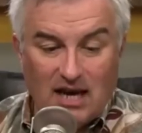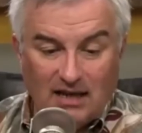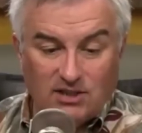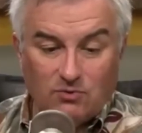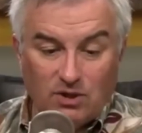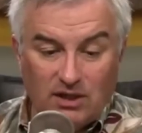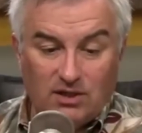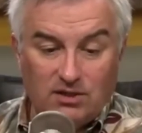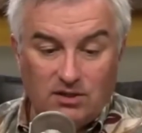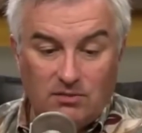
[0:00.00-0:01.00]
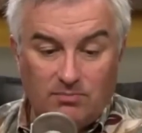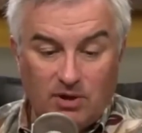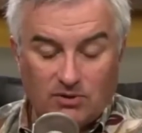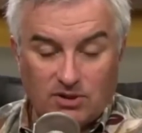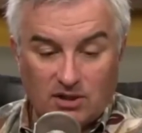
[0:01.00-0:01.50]
Actually, a really good
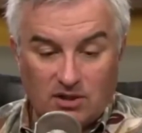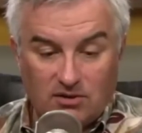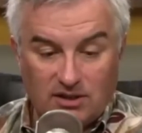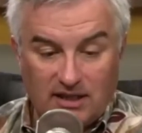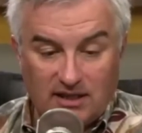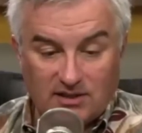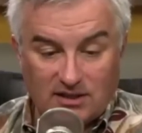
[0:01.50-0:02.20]
post on Cocoanetics.